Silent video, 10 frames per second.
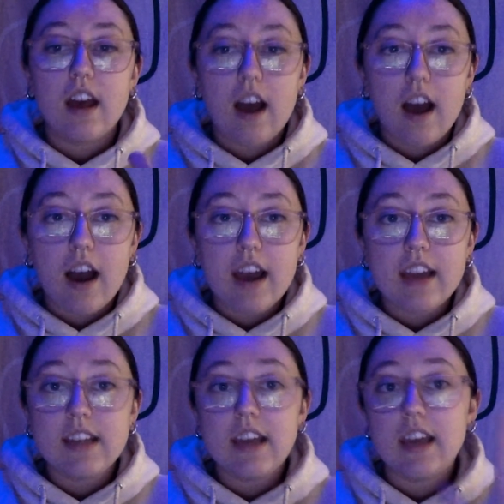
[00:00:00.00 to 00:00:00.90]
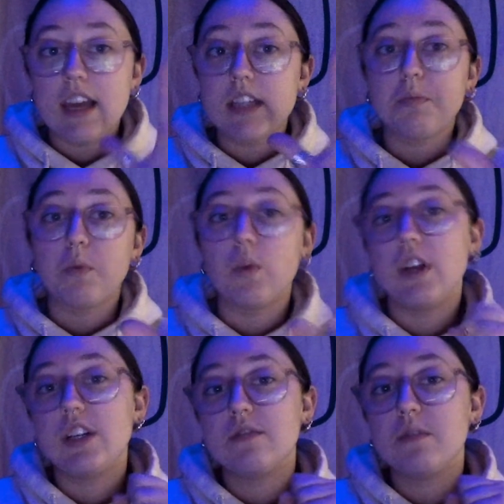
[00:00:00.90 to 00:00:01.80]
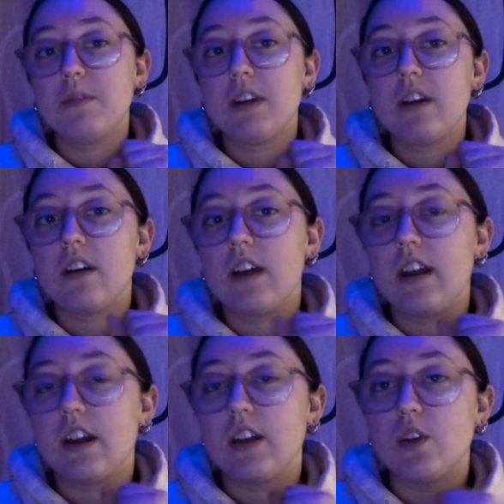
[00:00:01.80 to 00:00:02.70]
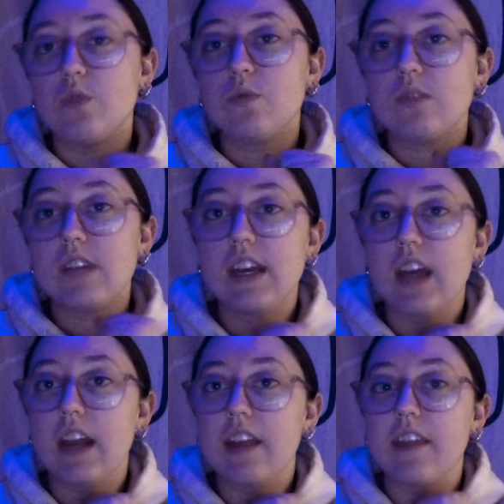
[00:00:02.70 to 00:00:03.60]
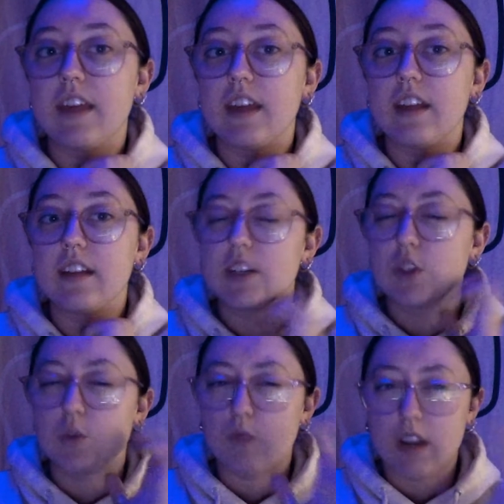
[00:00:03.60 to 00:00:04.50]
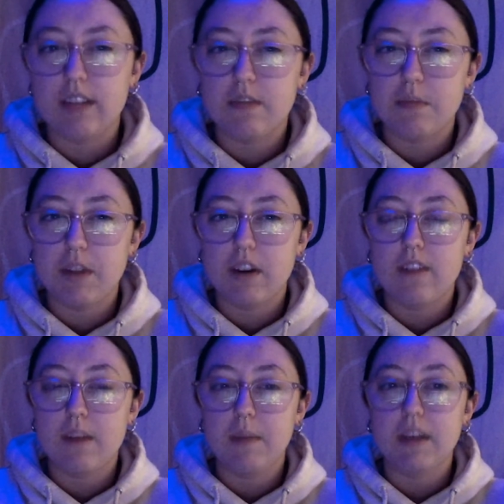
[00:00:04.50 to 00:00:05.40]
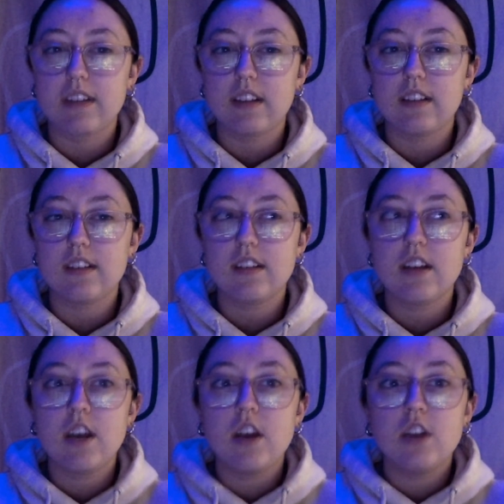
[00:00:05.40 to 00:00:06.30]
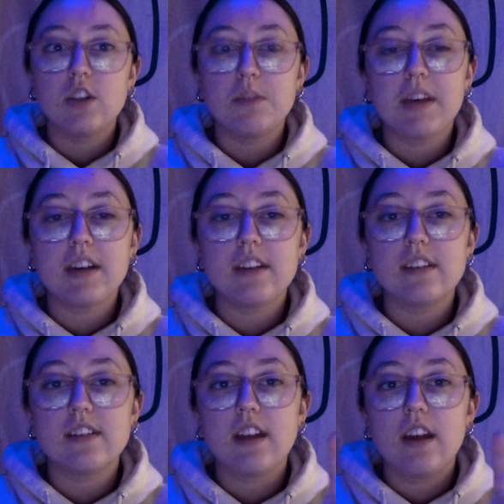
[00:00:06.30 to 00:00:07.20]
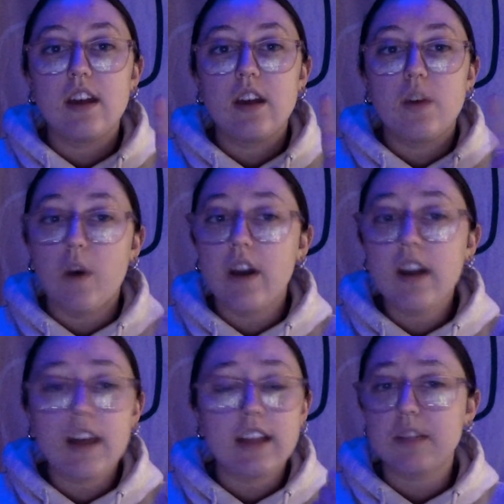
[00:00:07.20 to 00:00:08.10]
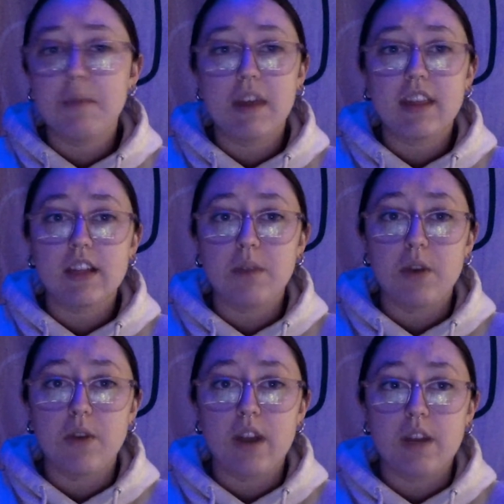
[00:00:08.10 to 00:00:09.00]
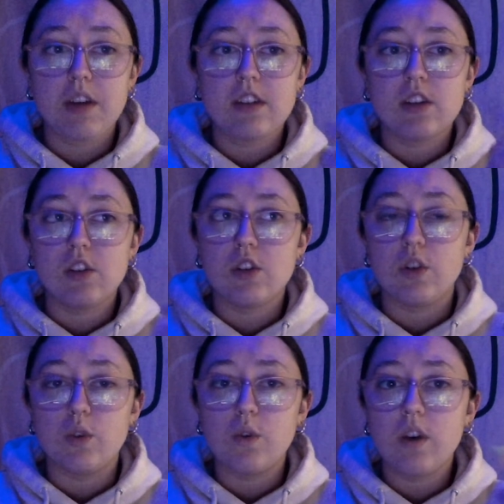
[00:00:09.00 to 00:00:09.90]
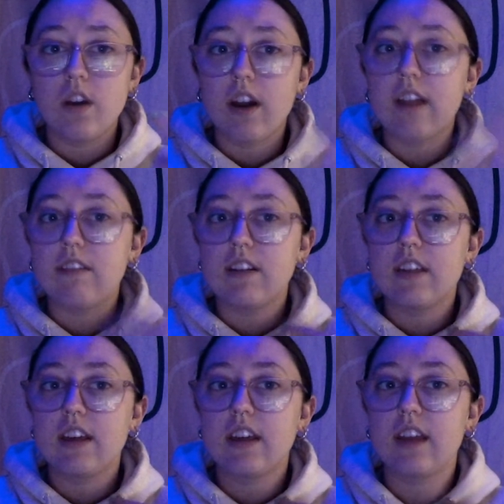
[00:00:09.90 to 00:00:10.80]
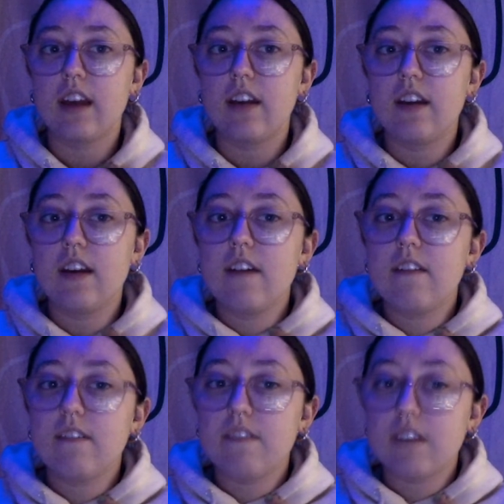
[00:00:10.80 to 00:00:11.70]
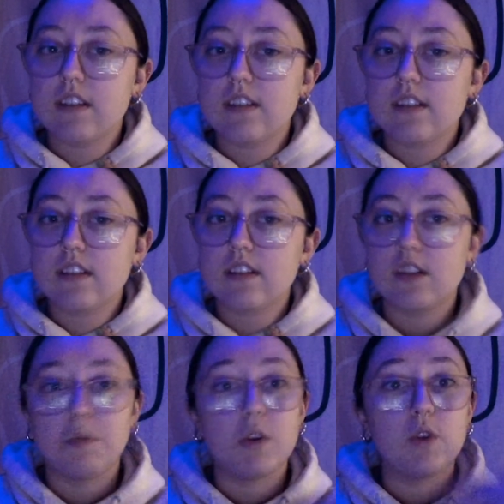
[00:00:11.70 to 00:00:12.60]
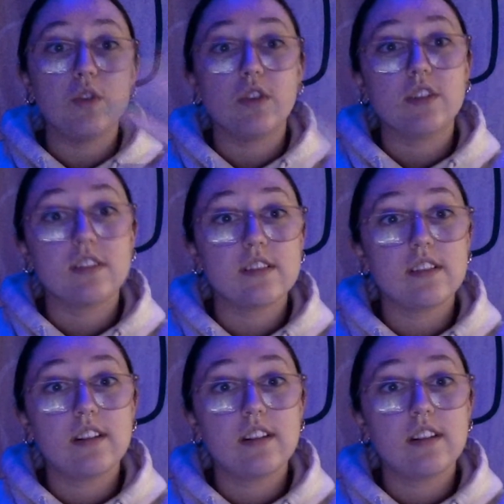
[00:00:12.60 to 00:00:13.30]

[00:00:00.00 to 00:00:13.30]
I take inspiration from there, and I don't take anything like directly from there, if that makes sense. Just because, one, I like to make things my own anyways, and two, not everything that fits someone who looks